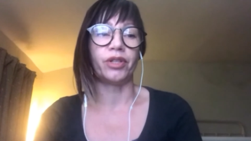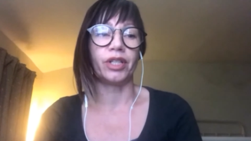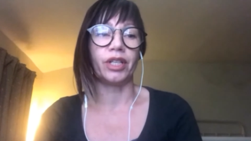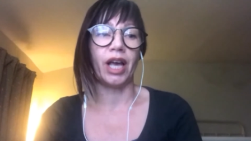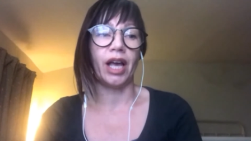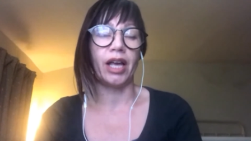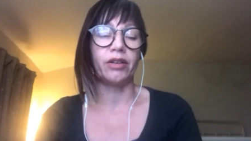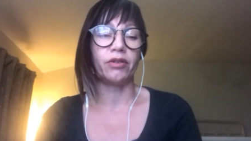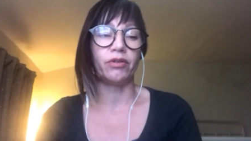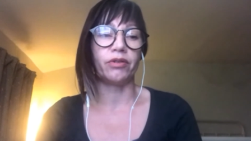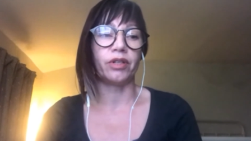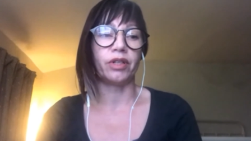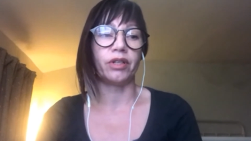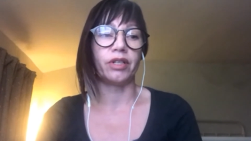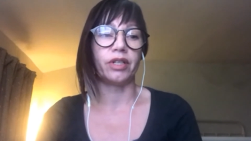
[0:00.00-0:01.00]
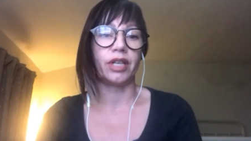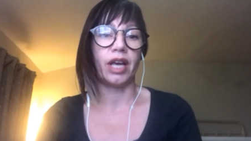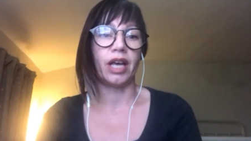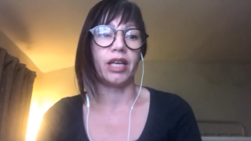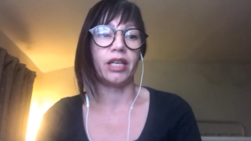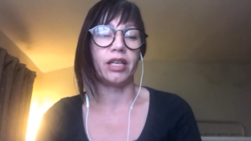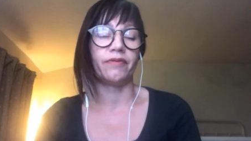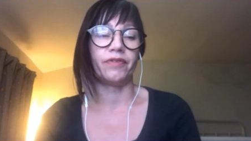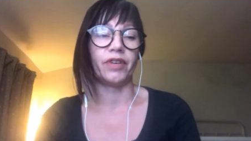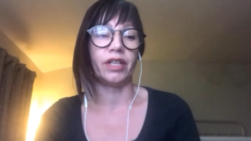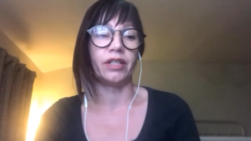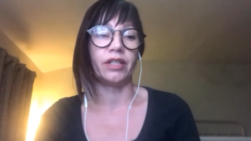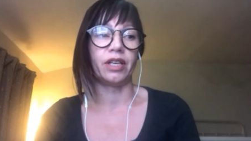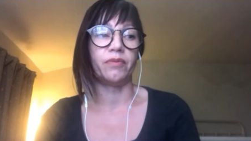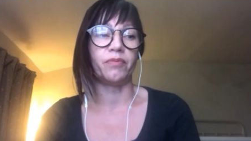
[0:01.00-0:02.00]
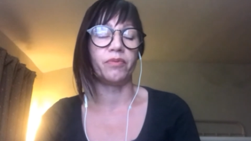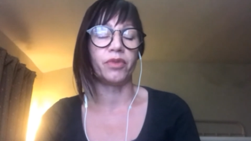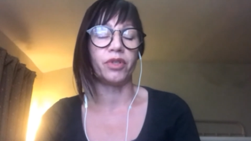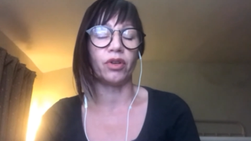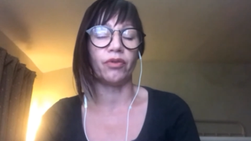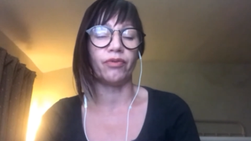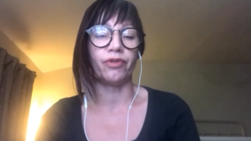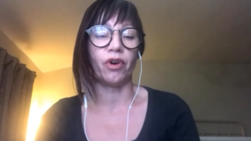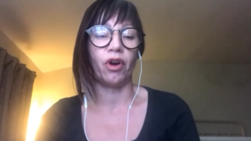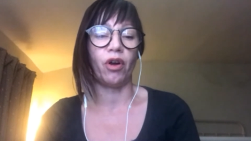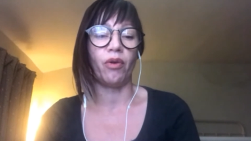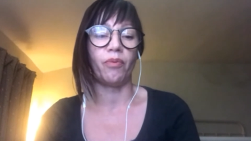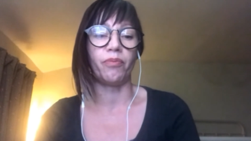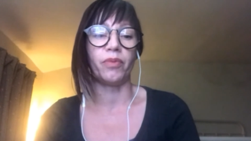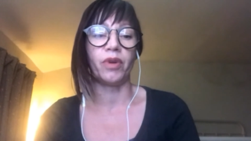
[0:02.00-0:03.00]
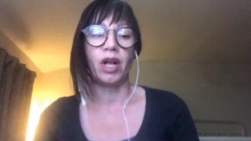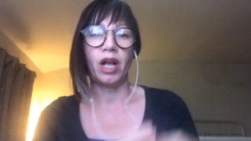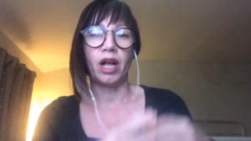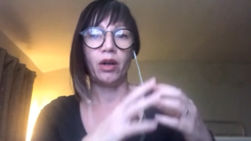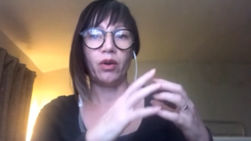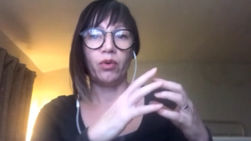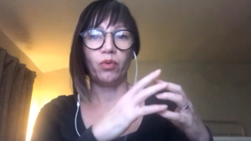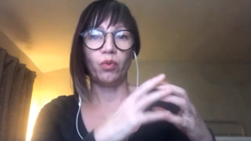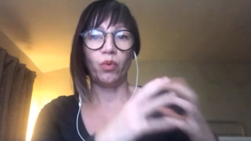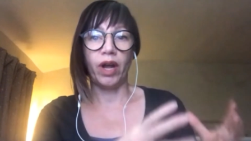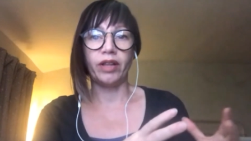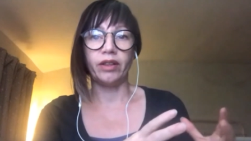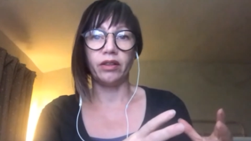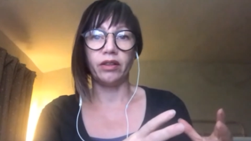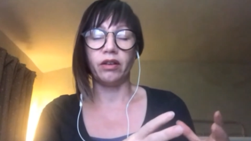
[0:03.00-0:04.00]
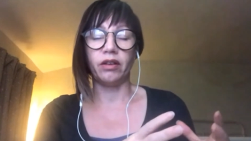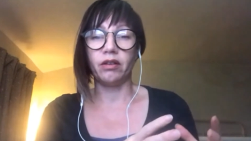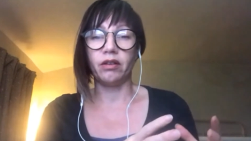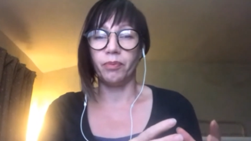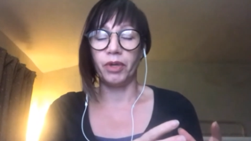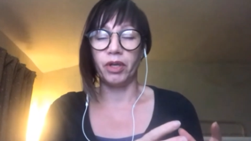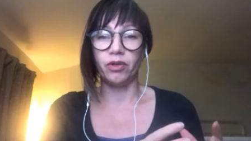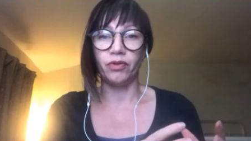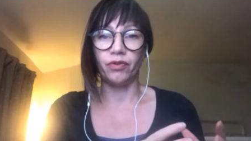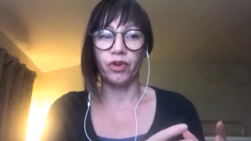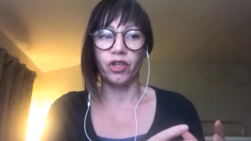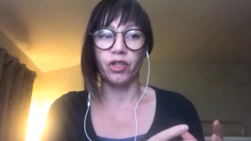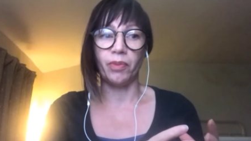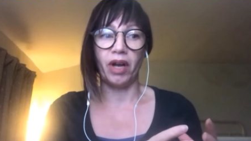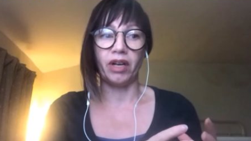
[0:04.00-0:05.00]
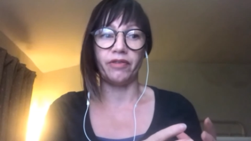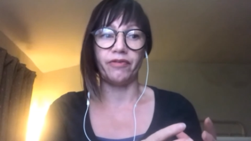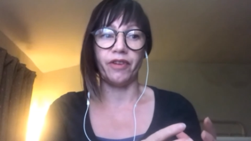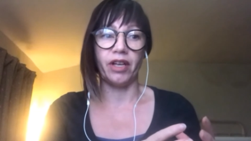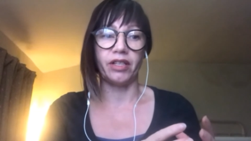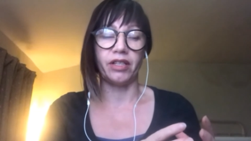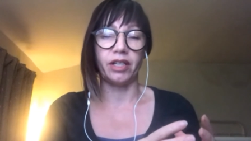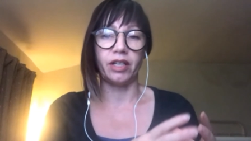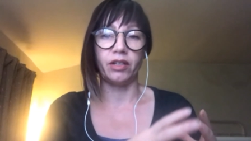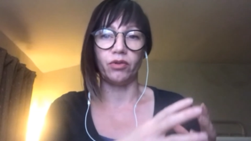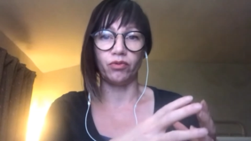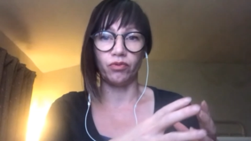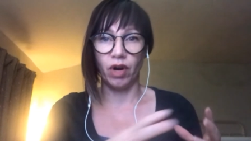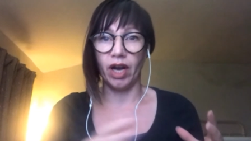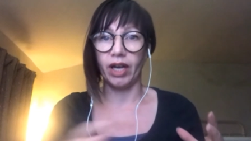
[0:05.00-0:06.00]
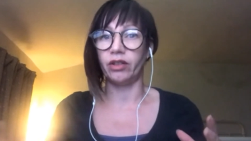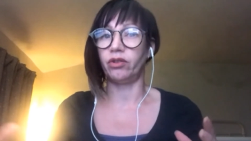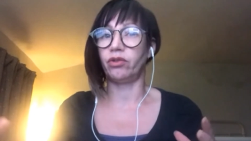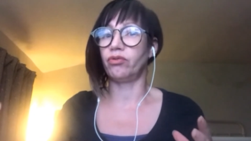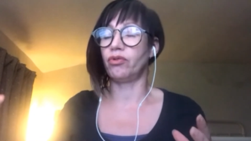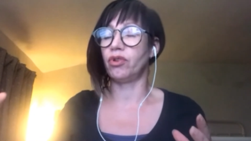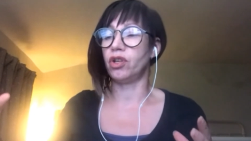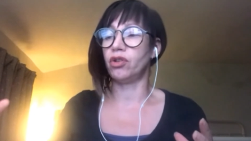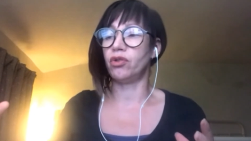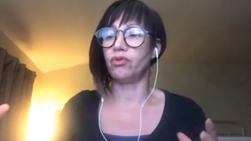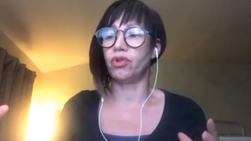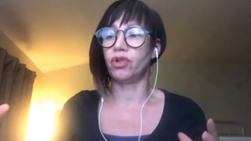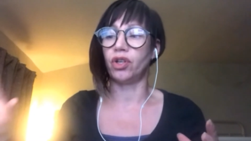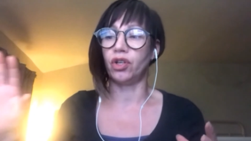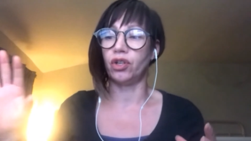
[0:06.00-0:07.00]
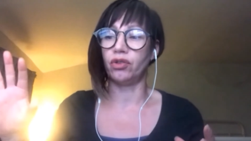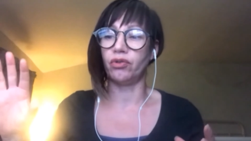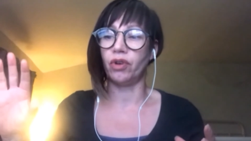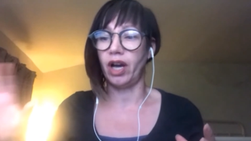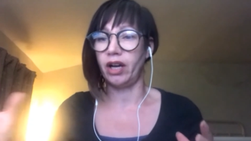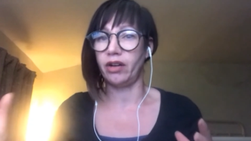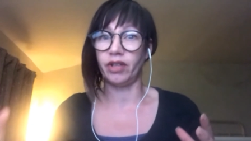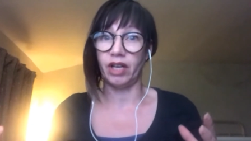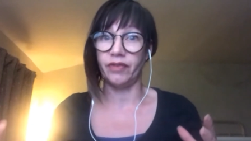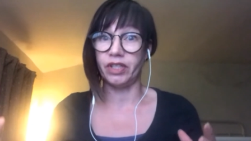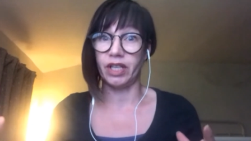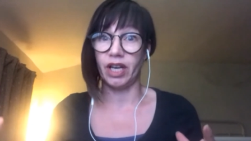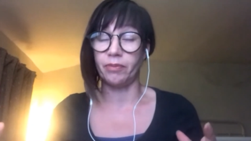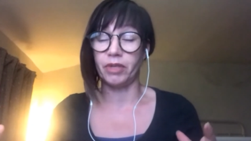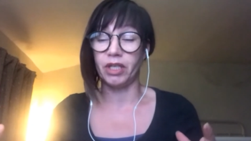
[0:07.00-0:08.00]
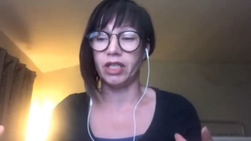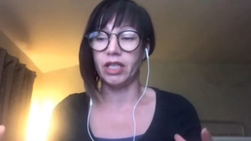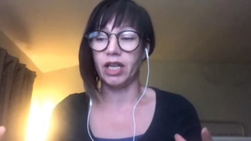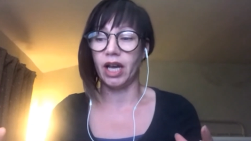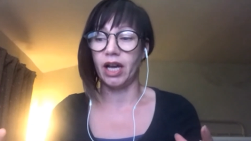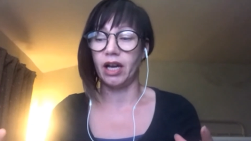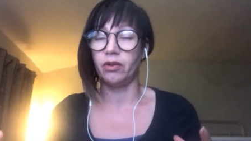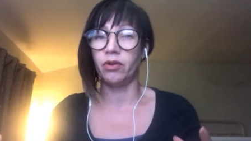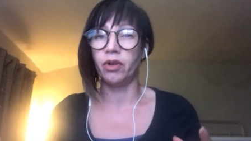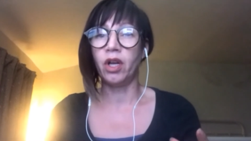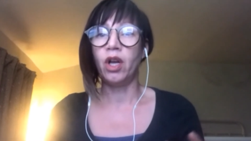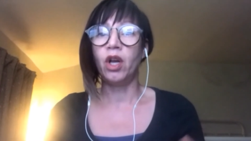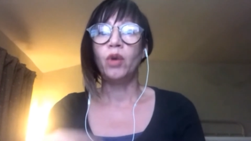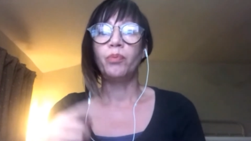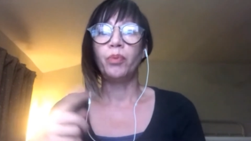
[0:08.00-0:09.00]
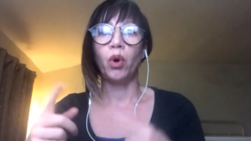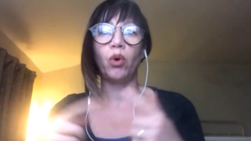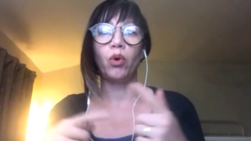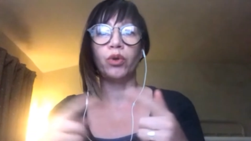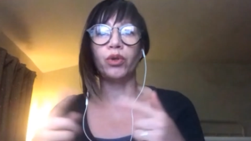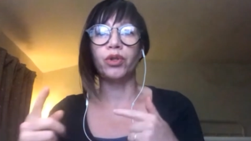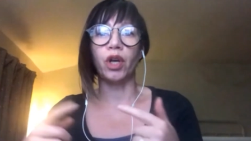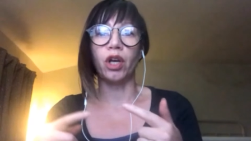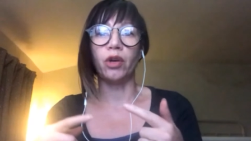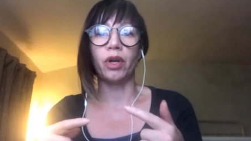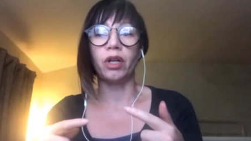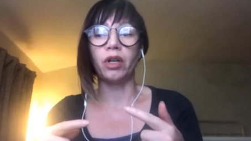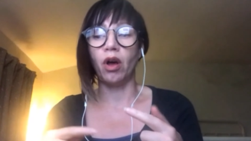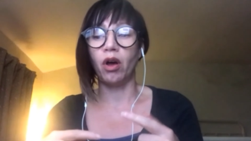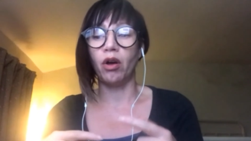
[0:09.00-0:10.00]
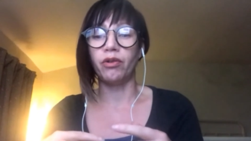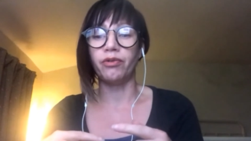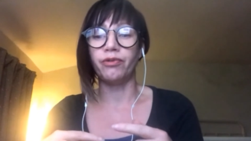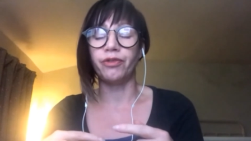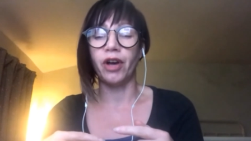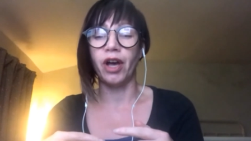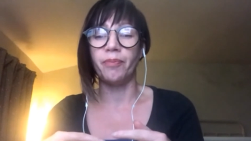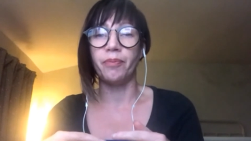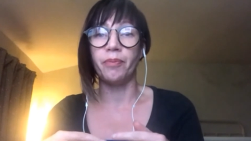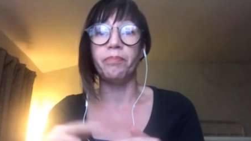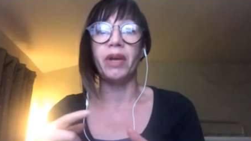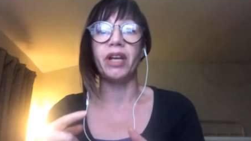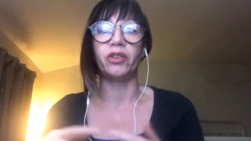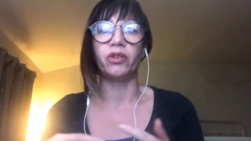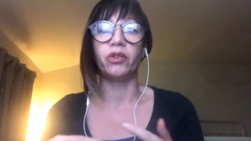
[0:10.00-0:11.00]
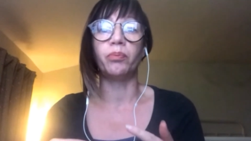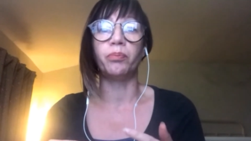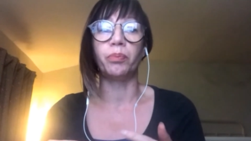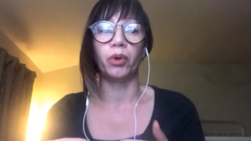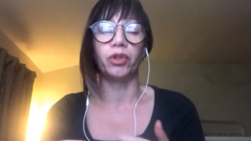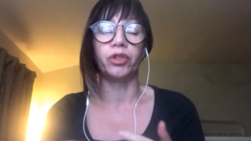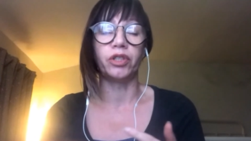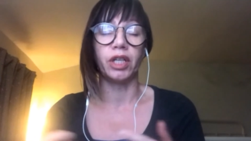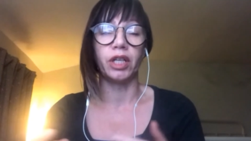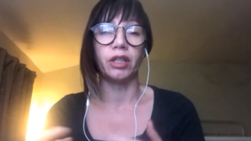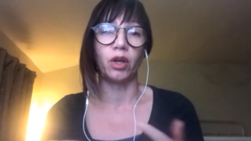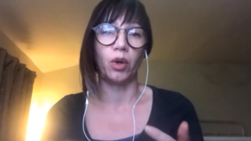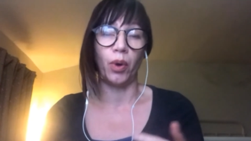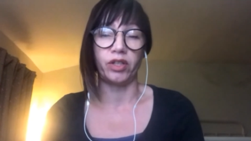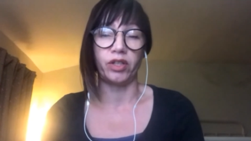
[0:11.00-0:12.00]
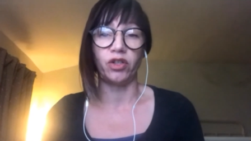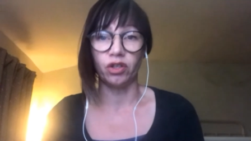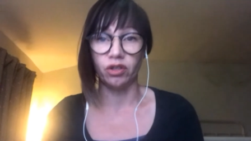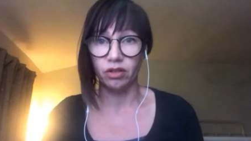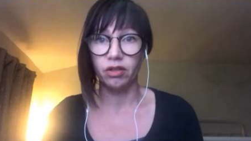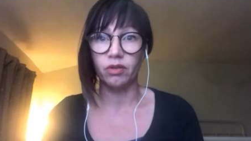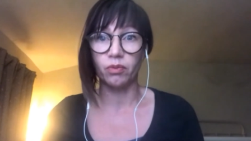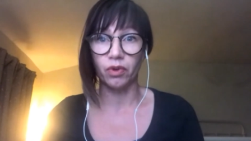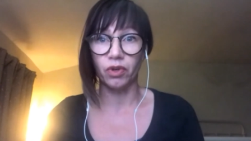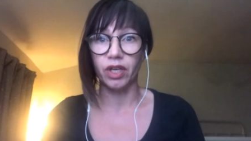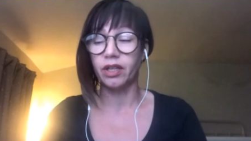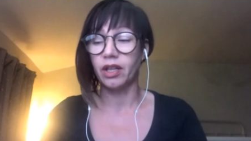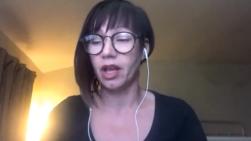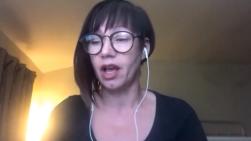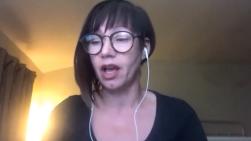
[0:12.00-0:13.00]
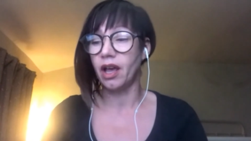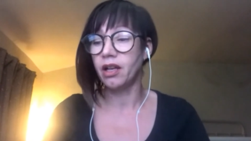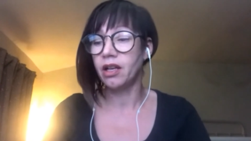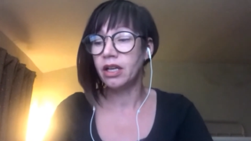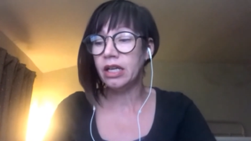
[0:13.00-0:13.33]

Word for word: scales that take victims from when the abuse first manifested right through to how they've adapted now. But also a lot of um, myth busting questions were in there.